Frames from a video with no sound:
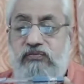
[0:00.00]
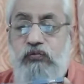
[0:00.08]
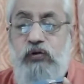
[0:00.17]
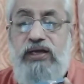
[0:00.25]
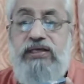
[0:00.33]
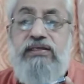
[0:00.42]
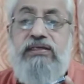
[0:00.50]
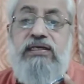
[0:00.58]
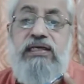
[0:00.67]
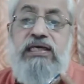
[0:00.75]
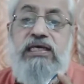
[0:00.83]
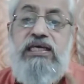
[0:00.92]
Why?
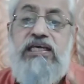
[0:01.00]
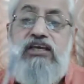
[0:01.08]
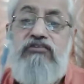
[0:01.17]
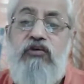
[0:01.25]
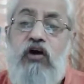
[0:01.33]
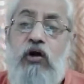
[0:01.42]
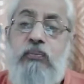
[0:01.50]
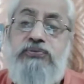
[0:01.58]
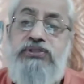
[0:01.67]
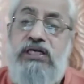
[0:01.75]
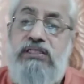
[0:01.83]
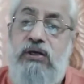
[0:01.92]
If
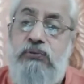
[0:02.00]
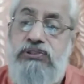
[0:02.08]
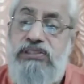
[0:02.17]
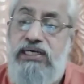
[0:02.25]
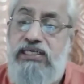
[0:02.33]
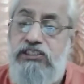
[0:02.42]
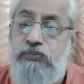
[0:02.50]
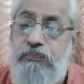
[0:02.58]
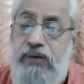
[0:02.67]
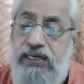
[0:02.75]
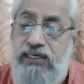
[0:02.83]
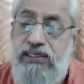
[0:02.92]
object outside is
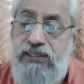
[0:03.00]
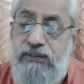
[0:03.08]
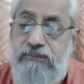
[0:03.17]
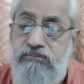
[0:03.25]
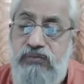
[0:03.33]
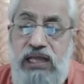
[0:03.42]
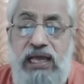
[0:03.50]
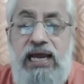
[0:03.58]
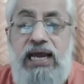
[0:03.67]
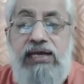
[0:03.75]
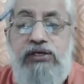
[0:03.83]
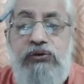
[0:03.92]
pen
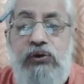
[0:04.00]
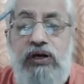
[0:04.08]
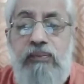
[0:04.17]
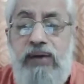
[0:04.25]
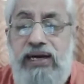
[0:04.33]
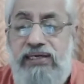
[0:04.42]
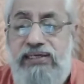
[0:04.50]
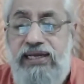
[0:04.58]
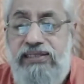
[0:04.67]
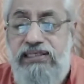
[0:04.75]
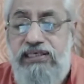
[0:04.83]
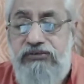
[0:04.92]
and your mind
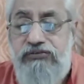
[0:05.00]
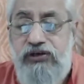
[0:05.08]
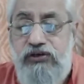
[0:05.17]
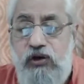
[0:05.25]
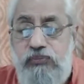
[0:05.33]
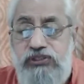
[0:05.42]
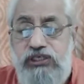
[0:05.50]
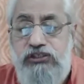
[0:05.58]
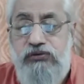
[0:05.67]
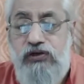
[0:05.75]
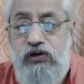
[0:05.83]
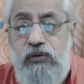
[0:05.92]
takes a different object,
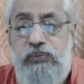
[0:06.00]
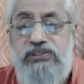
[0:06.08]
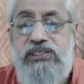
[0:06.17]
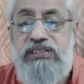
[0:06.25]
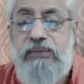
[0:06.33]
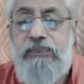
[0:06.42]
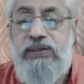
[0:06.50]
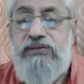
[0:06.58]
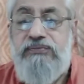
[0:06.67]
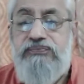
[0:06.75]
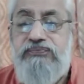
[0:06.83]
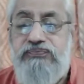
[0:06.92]
you will not be seeing the pen.